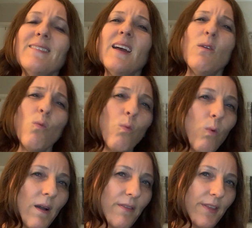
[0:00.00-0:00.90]
that
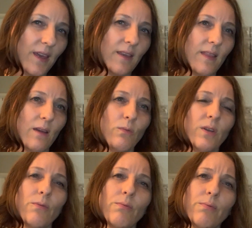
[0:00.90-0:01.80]
one thing that
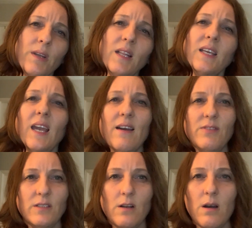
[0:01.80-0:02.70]
we really have
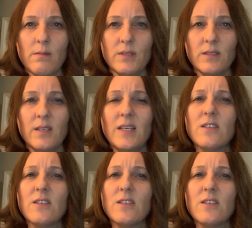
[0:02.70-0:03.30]
in common.